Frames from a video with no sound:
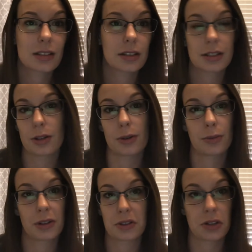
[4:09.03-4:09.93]
so
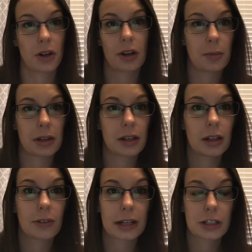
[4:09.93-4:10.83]
there's not going to be any
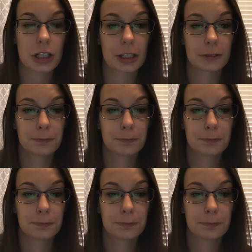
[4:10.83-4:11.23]
erection.